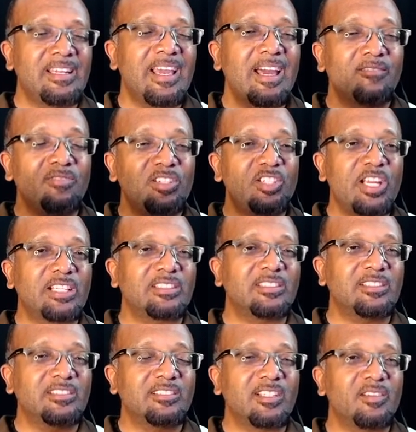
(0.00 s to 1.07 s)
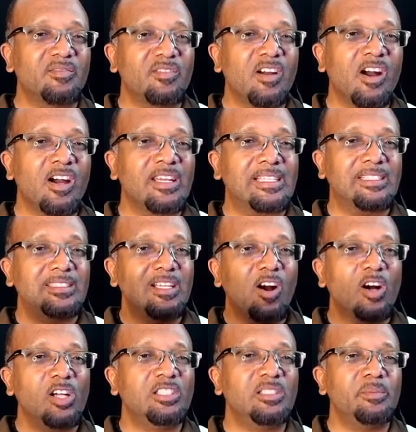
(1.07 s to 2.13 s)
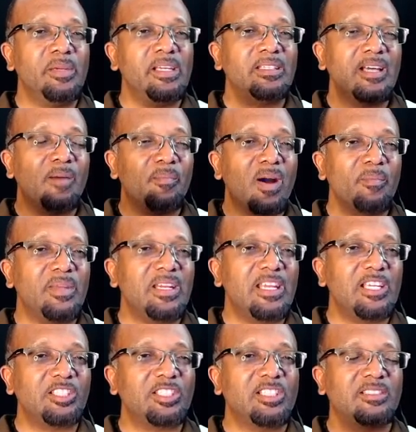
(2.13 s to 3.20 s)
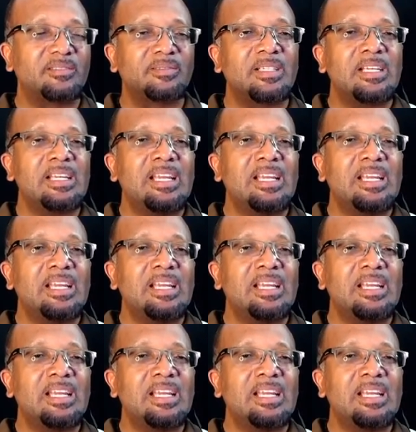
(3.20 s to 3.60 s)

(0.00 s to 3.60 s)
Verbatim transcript: They had rejected the Son of God, that's the ultimate abomination.